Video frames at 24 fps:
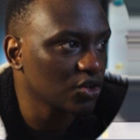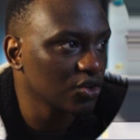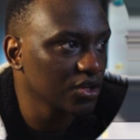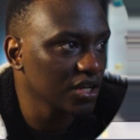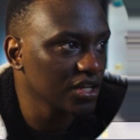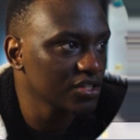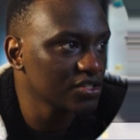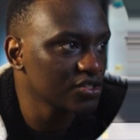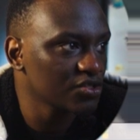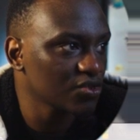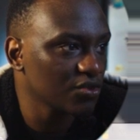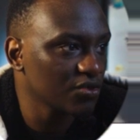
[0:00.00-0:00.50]

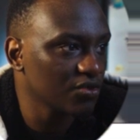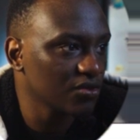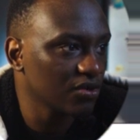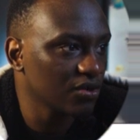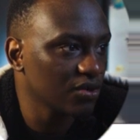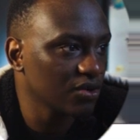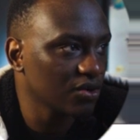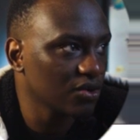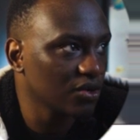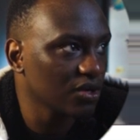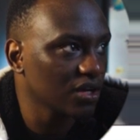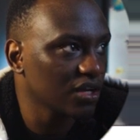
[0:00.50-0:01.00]
create,
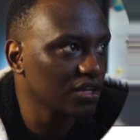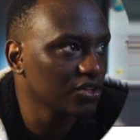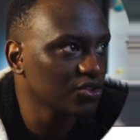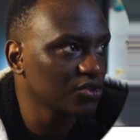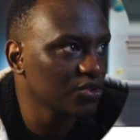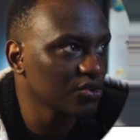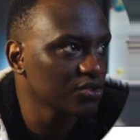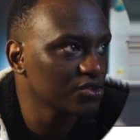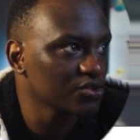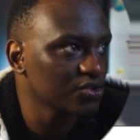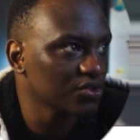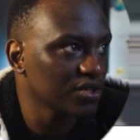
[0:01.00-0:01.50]

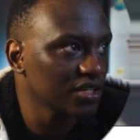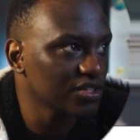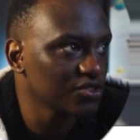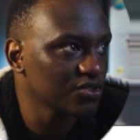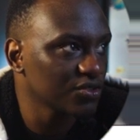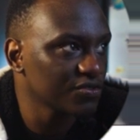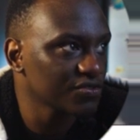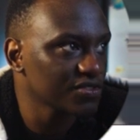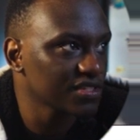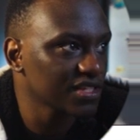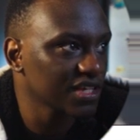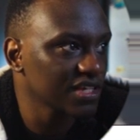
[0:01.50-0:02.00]
not
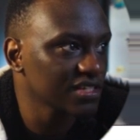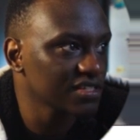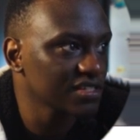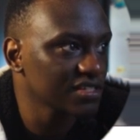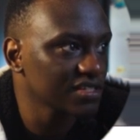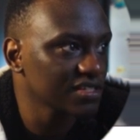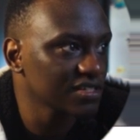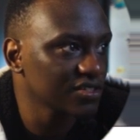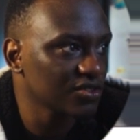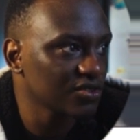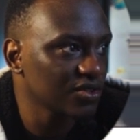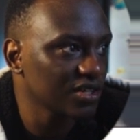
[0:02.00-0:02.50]
create
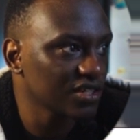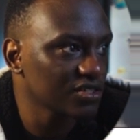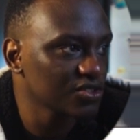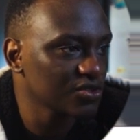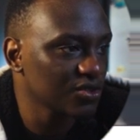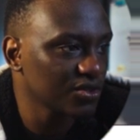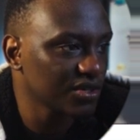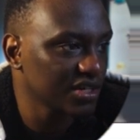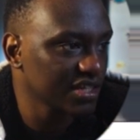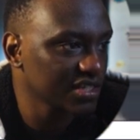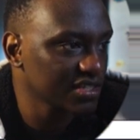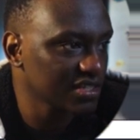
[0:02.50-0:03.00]
offset,
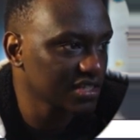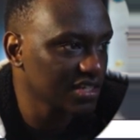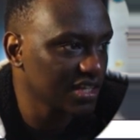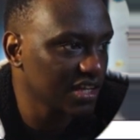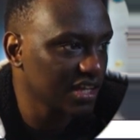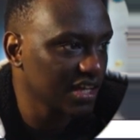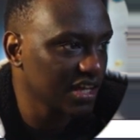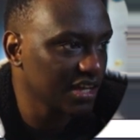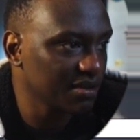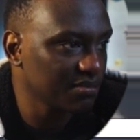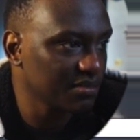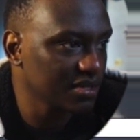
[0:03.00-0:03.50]
create connected
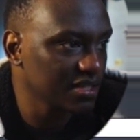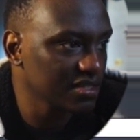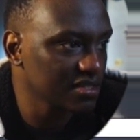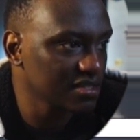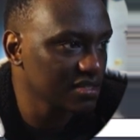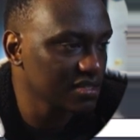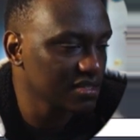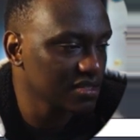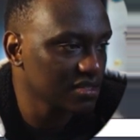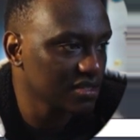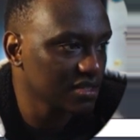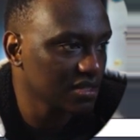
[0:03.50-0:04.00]

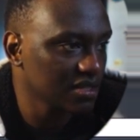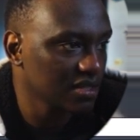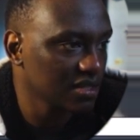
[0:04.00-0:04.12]
alignment.